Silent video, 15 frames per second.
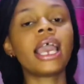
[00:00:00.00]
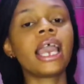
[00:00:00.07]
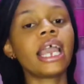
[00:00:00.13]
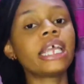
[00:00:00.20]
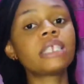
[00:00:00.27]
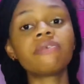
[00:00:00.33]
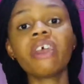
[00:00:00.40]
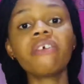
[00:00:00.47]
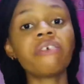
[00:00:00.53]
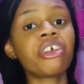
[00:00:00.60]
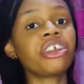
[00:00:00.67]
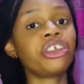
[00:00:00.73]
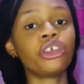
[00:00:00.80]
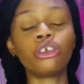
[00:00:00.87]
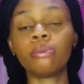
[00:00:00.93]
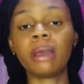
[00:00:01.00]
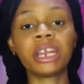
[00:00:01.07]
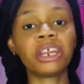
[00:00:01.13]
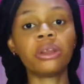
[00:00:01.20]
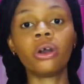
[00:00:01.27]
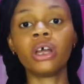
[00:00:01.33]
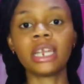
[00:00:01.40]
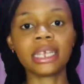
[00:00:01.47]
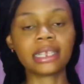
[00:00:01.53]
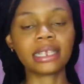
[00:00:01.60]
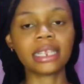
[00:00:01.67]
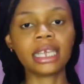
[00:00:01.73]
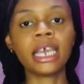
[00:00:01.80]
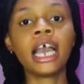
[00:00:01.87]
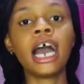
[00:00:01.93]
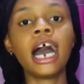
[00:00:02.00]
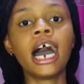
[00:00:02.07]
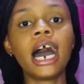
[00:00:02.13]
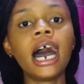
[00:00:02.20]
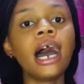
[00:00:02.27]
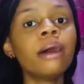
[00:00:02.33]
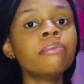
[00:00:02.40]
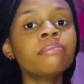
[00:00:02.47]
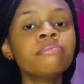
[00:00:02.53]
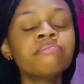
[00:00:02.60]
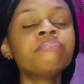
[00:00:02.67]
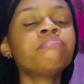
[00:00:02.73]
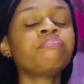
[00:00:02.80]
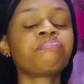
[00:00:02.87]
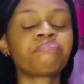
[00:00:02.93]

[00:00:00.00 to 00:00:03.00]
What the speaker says: It's very, very dehumanizing, honestly.